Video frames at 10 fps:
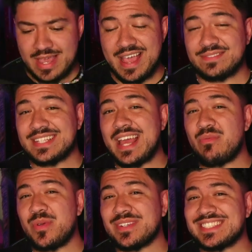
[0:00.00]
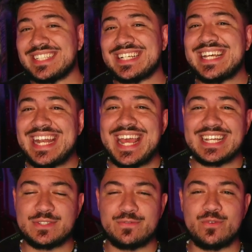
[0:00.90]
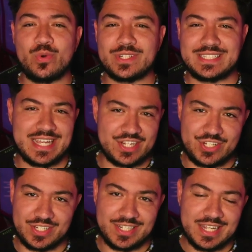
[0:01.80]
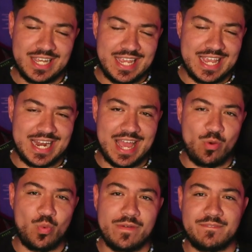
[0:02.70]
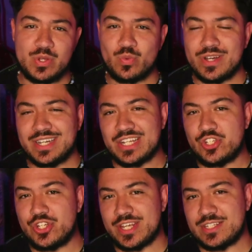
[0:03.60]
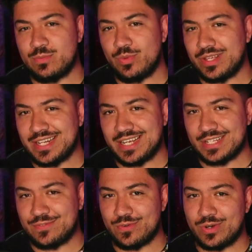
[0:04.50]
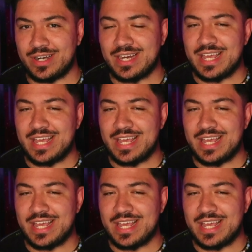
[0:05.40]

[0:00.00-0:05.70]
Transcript: After that, we went to the Connect 4 section, and I 1v1'd Jay Smooth in Connect 4.